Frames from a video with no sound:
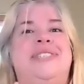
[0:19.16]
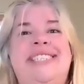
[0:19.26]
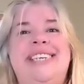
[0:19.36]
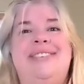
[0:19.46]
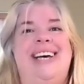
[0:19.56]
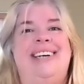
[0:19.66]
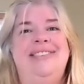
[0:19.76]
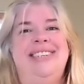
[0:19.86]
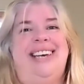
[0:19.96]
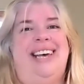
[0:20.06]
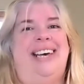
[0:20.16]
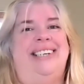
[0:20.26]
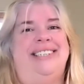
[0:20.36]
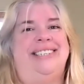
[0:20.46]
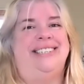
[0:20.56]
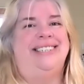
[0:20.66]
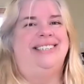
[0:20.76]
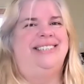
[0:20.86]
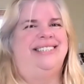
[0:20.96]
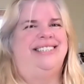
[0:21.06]
stick around and
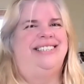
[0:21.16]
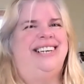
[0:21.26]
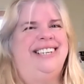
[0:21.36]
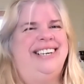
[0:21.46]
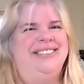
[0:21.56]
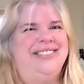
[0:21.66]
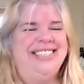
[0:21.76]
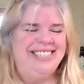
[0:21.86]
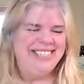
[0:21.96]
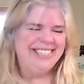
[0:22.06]
check it out.